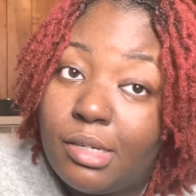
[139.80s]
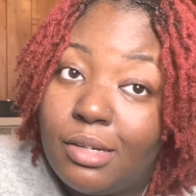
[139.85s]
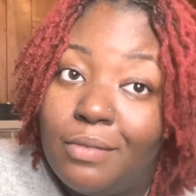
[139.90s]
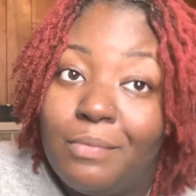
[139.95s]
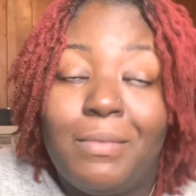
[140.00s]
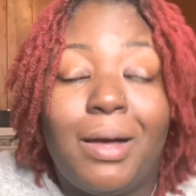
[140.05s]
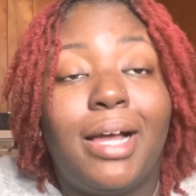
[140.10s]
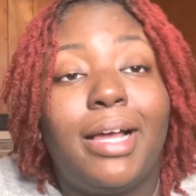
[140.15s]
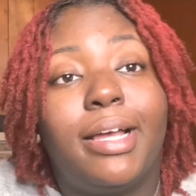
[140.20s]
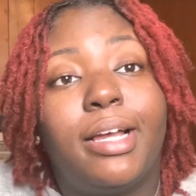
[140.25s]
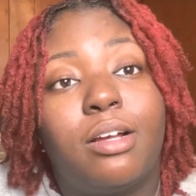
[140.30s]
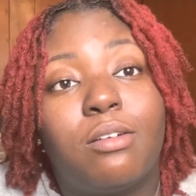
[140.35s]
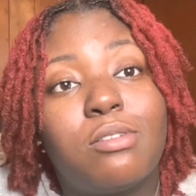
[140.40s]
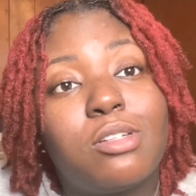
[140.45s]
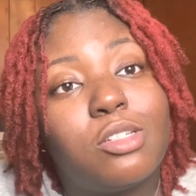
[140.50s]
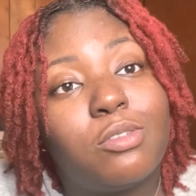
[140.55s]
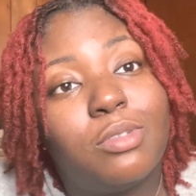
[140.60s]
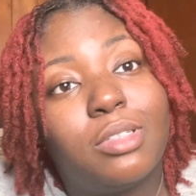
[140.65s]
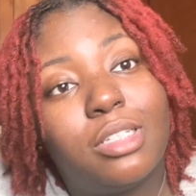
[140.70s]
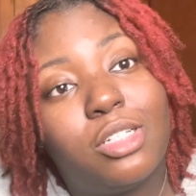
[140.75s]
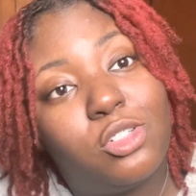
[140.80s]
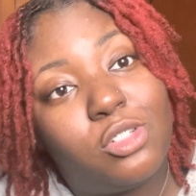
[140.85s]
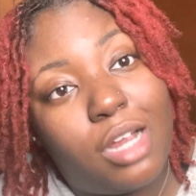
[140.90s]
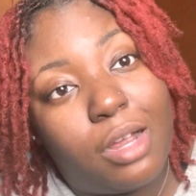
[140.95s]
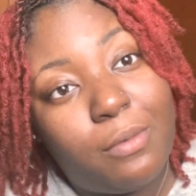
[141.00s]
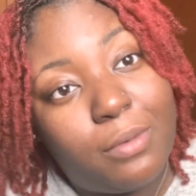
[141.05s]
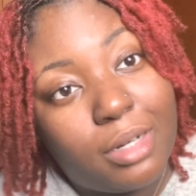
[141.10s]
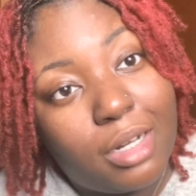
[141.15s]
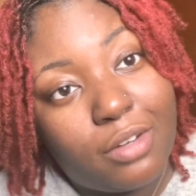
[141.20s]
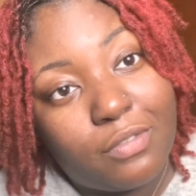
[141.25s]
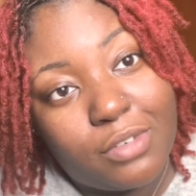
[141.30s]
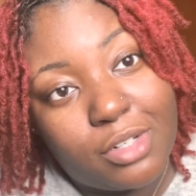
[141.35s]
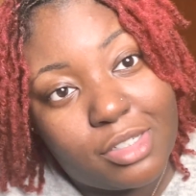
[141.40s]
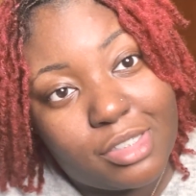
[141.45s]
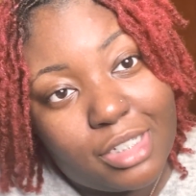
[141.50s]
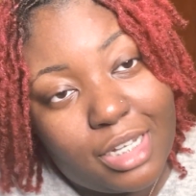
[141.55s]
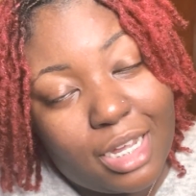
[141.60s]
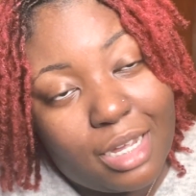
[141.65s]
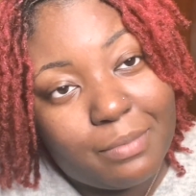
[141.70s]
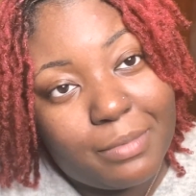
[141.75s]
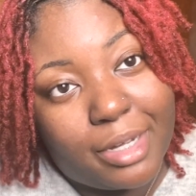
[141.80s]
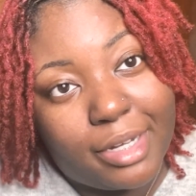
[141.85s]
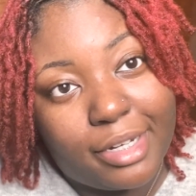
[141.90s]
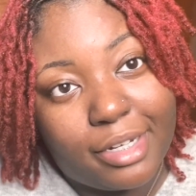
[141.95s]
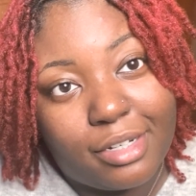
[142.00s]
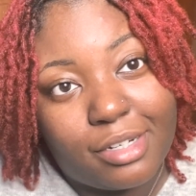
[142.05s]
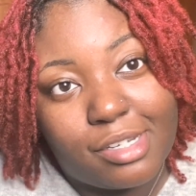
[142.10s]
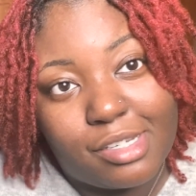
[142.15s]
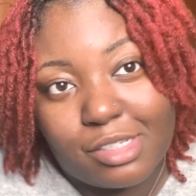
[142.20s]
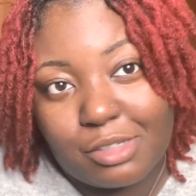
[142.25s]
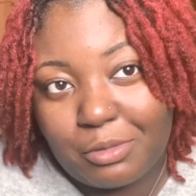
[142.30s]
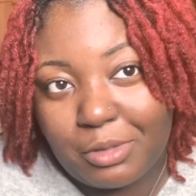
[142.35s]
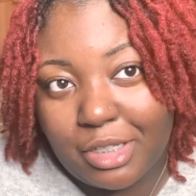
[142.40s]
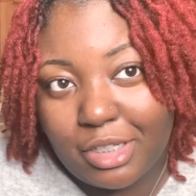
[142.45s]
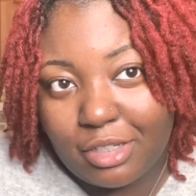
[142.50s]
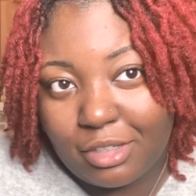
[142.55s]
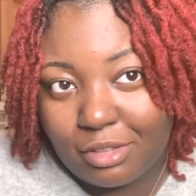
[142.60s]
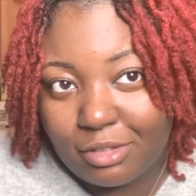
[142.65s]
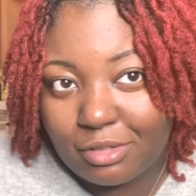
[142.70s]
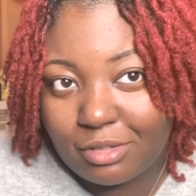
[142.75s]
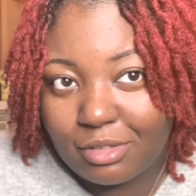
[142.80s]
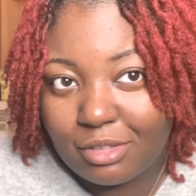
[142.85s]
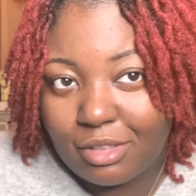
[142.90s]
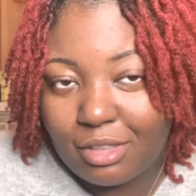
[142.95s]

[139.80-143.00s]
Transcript: My hair was really dry when I first dyed my hair as well.